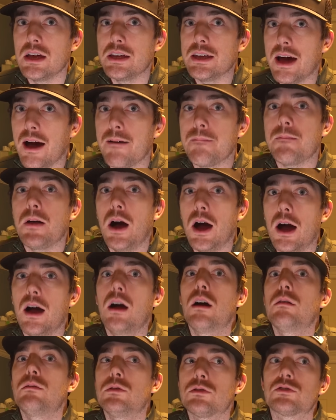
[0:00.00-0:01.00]
yeah,
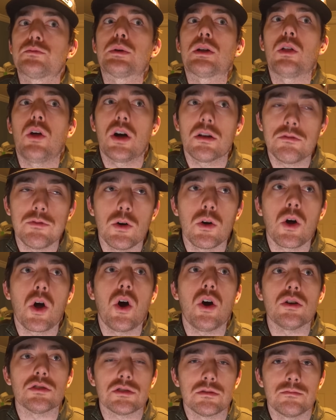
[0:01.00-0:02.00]
there's been a lot of phone
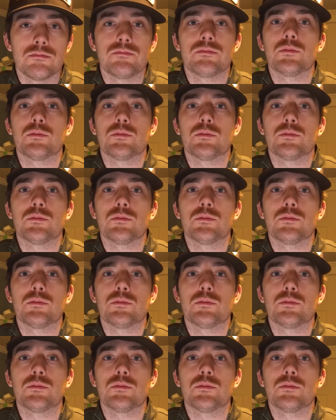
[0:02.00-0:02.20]
calls.